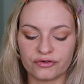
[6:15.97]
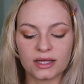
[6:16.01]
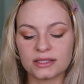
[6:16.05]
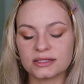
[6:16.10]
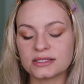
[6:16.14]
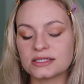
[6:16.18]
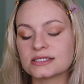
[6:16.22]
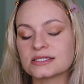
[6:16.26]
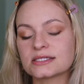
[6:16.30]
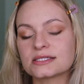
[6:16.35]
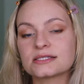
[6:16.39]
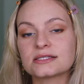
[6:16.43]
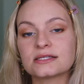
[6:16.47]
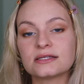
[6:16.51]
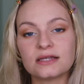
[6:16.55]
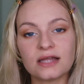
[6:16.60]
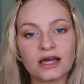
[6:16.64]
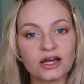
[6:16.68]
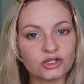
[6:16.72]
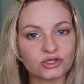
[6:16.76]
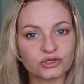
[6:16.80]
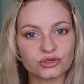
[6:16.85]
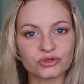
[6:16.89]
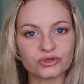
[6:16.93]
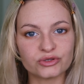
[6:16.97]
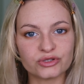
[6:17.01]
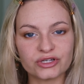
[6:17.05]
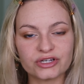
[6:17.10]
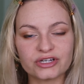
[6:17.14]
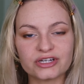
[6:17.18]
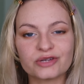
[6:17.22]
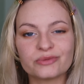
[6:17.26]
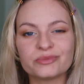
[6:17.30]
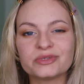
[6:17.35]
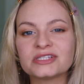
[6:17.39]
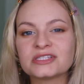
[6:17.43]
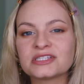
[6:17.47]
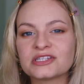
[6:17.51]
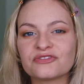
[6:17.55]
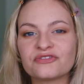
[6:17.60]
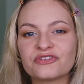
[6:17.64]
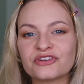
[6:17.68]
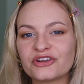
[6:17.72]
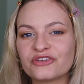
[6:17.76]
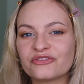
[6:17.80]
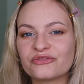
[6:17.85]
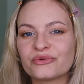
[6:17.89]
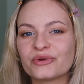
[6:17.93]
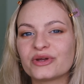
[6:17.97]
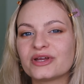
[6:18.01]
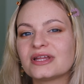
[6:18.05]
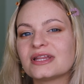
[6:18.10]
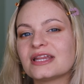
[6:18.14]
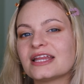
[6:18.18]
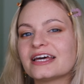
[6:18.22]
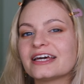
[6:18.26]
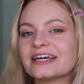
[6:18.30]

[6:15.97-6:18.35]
And this is a natural look. It'd be different if we